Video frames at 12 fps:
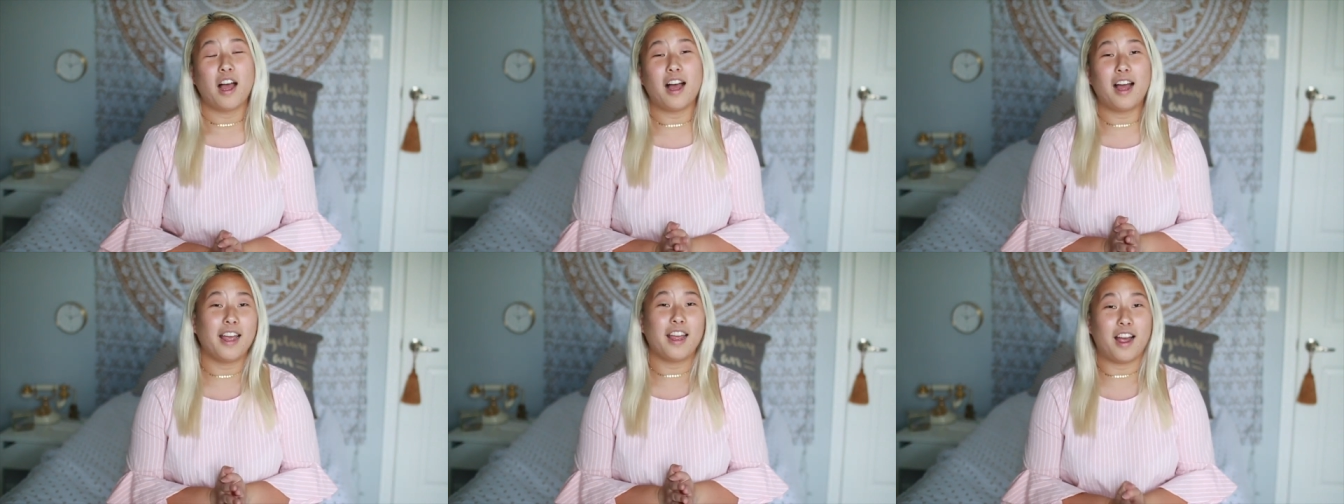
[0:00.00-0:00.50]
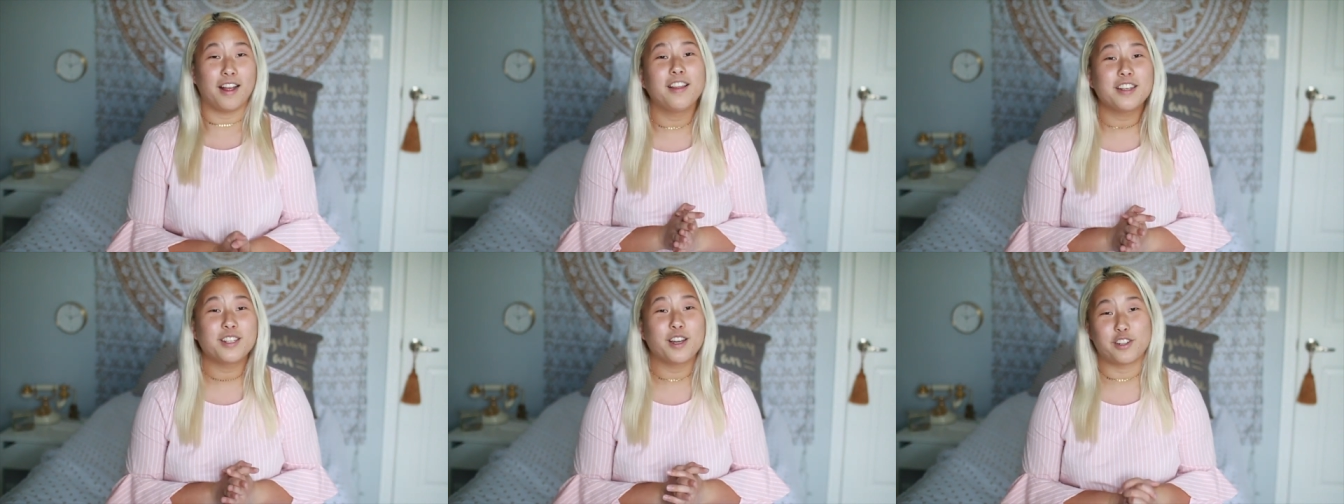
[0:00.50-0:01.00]
I
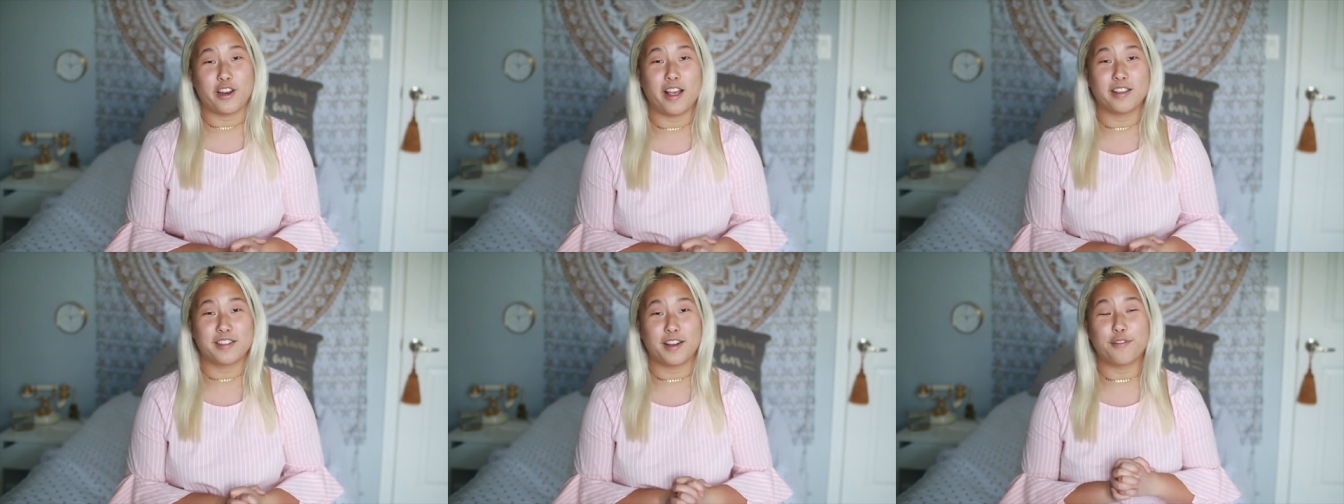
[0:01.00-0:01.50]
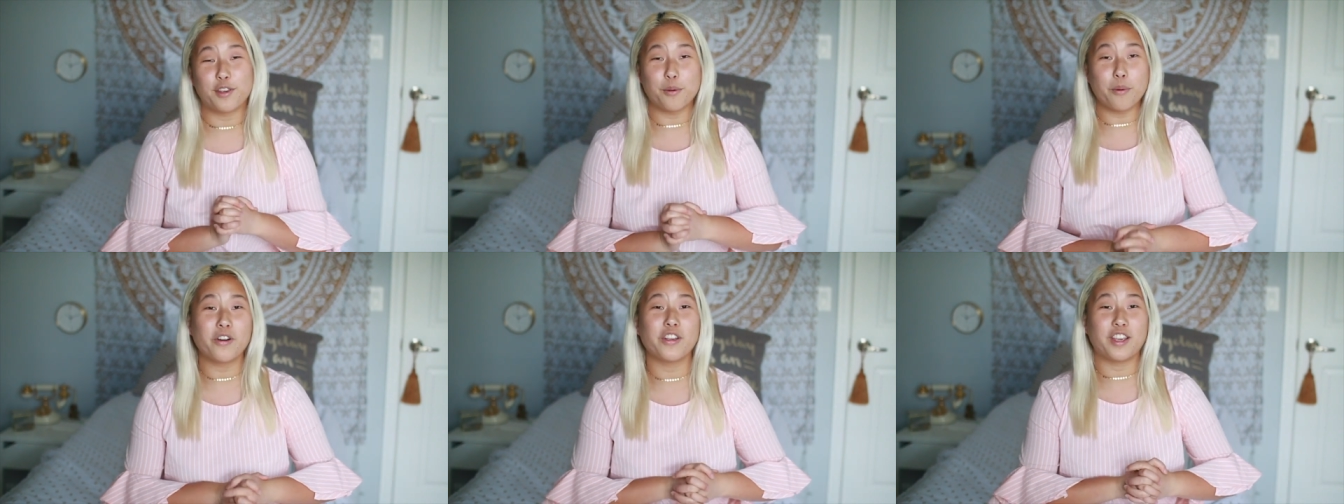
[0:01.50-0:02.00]
highly suggest if you
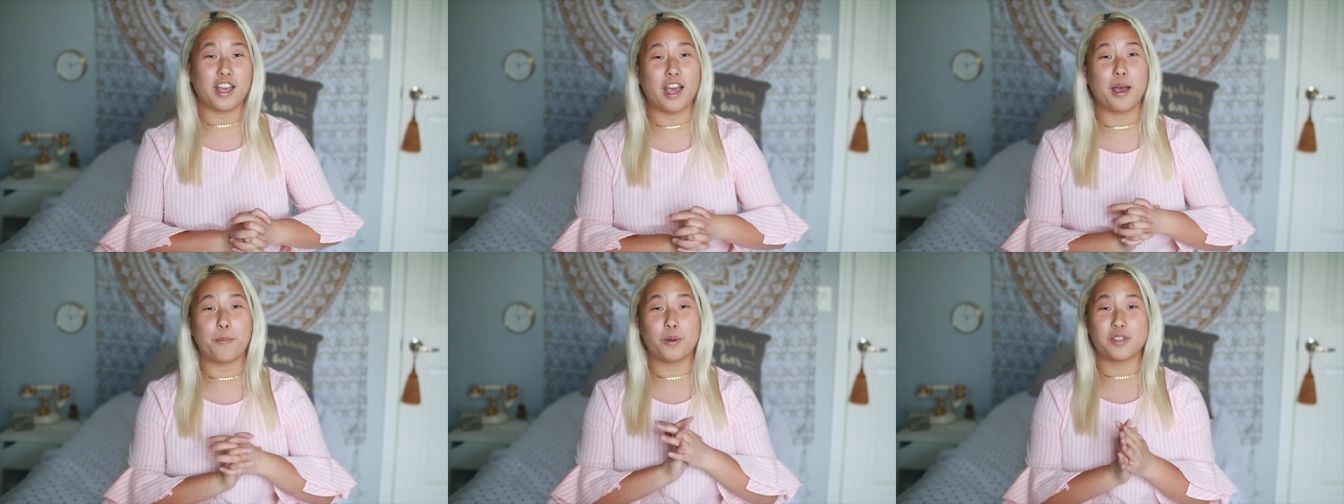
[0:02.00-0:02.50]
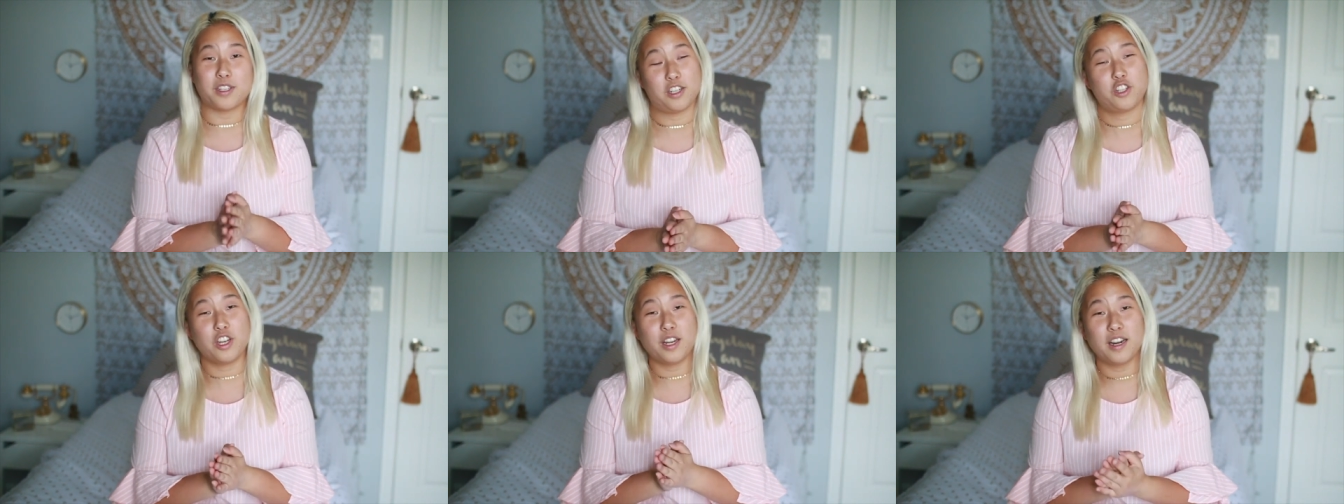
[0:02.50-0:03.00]
want to get a
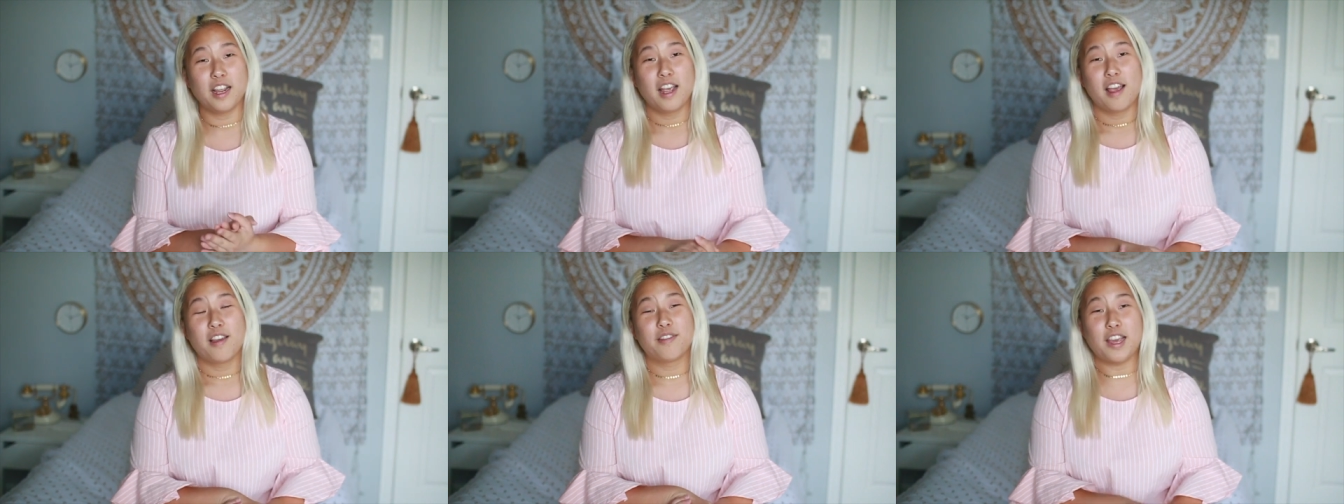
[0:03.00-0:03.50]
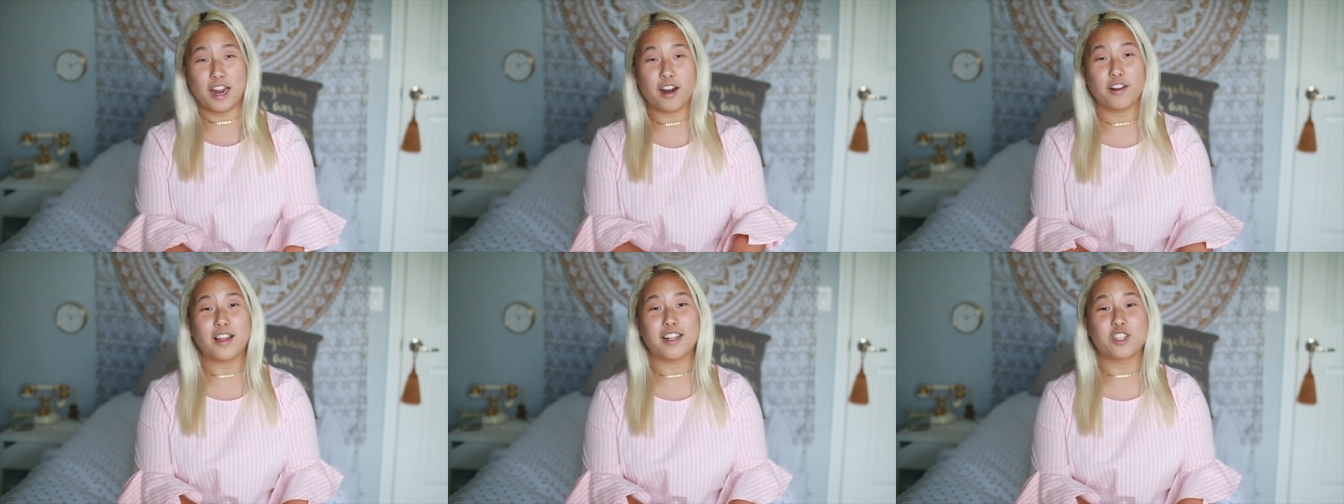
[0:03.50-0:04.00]
position
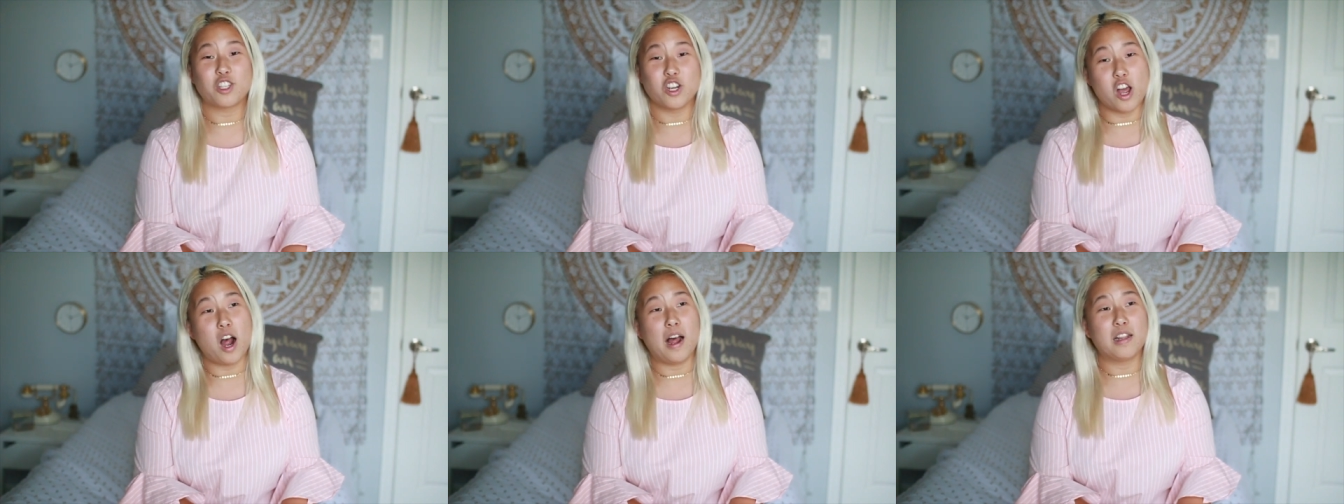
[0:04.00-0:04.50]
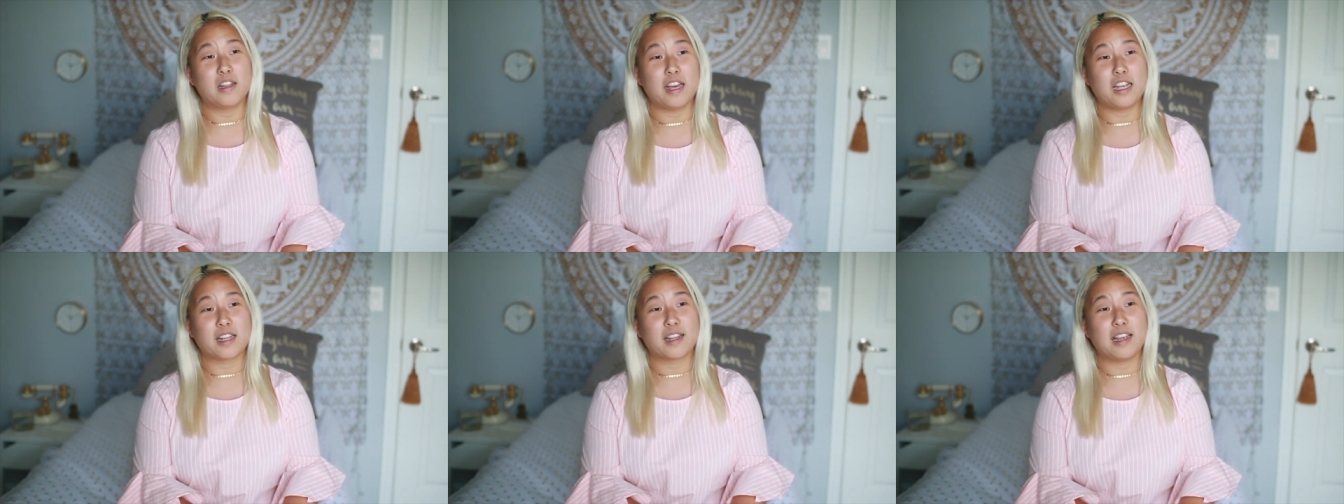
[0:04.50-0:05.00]
there that's not
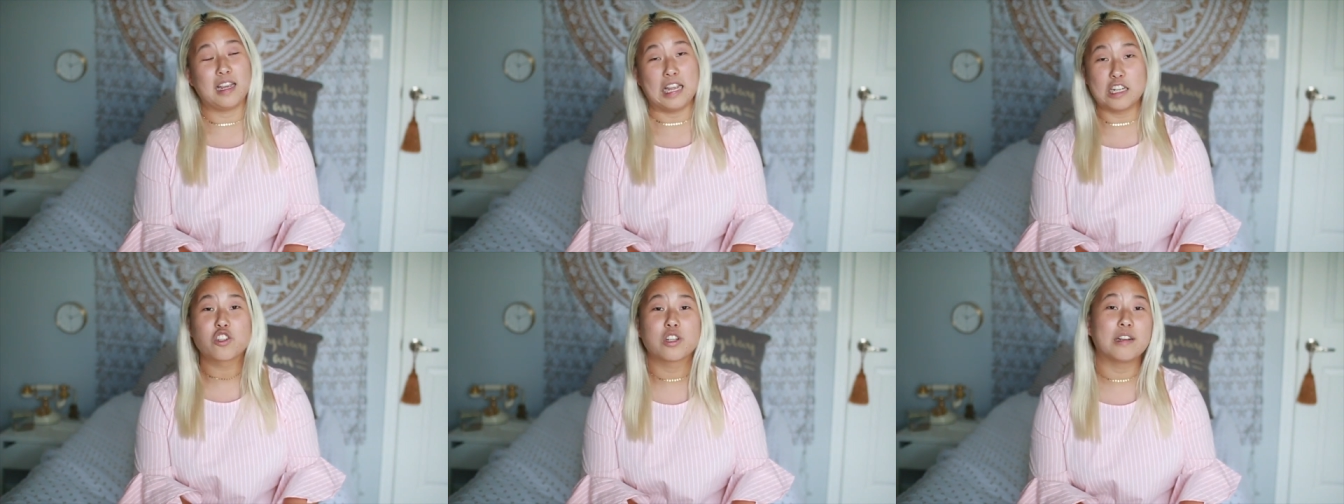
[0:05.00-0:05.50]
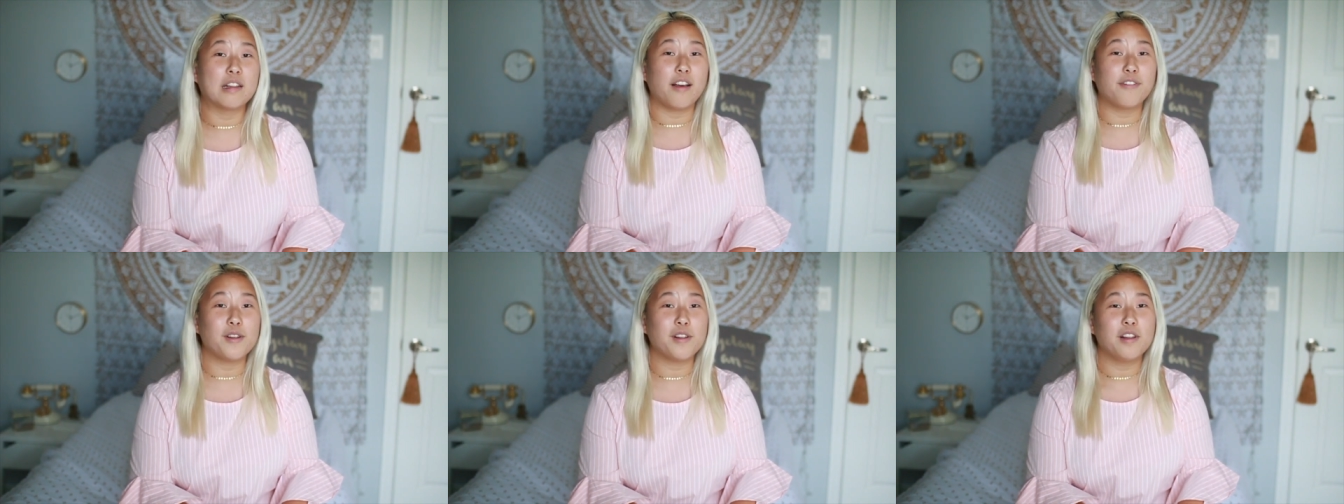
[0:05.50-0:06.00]
like entry
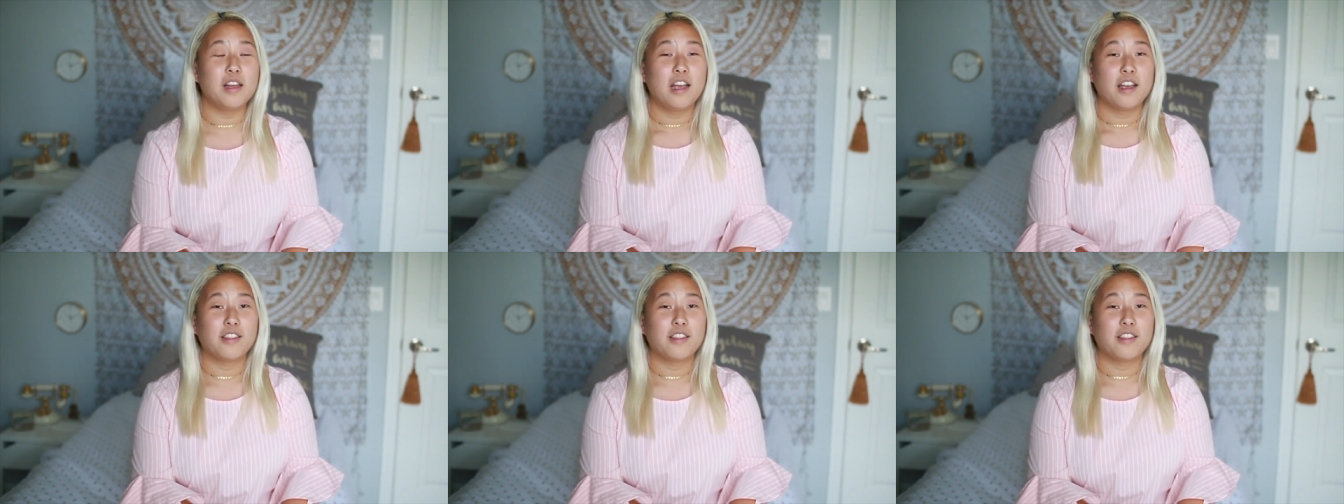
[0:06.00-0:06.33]
level,